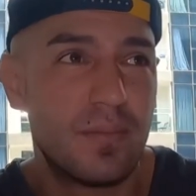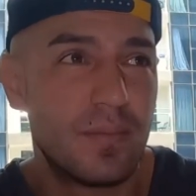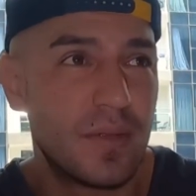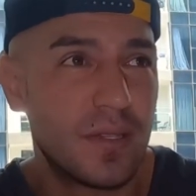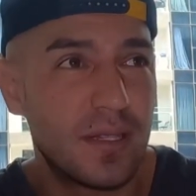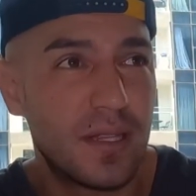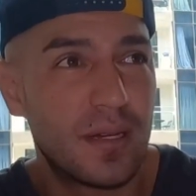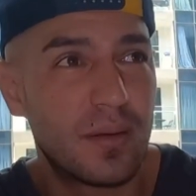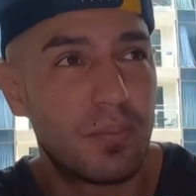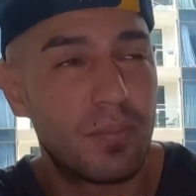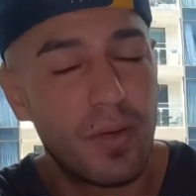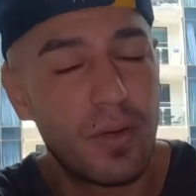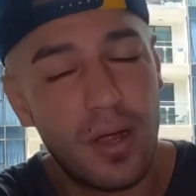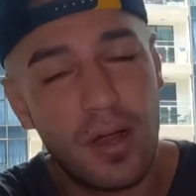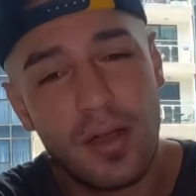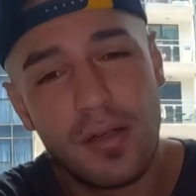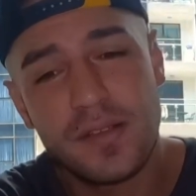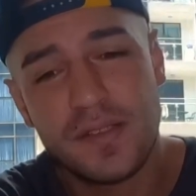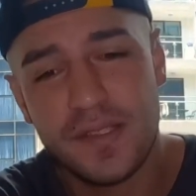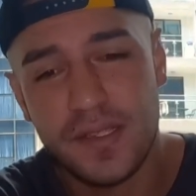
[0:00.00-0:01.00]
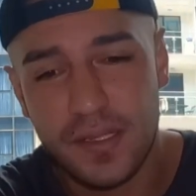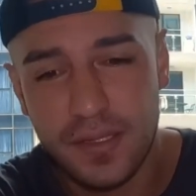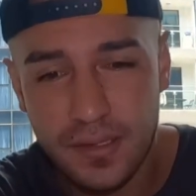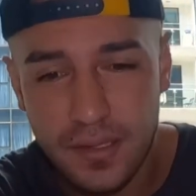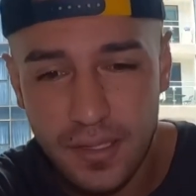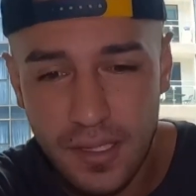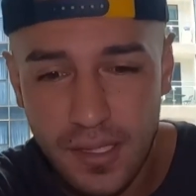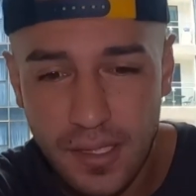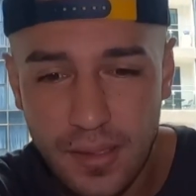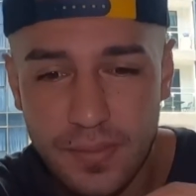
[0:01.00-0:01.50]
A lot of bars and
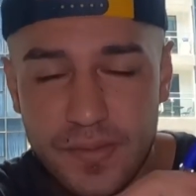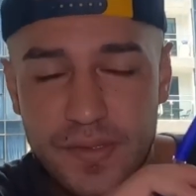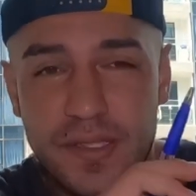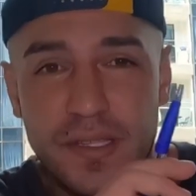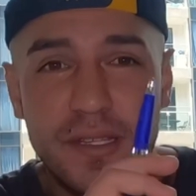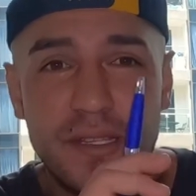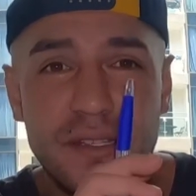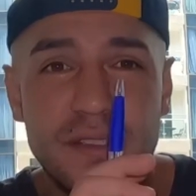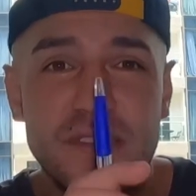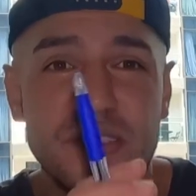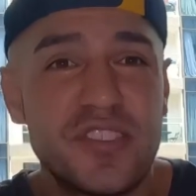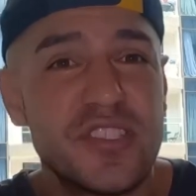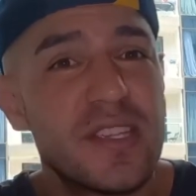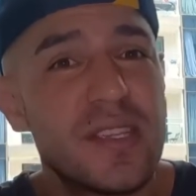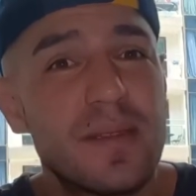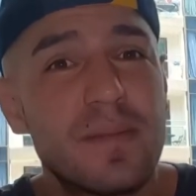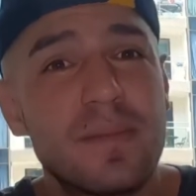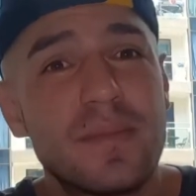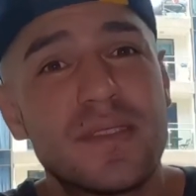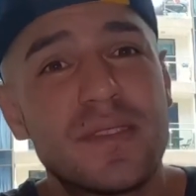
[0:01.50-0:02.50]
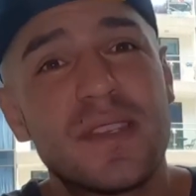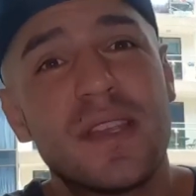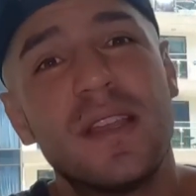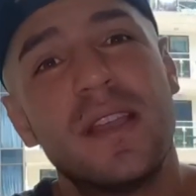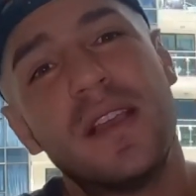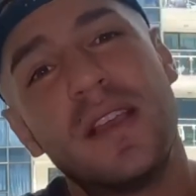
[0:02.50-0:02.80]
clubs, gyms,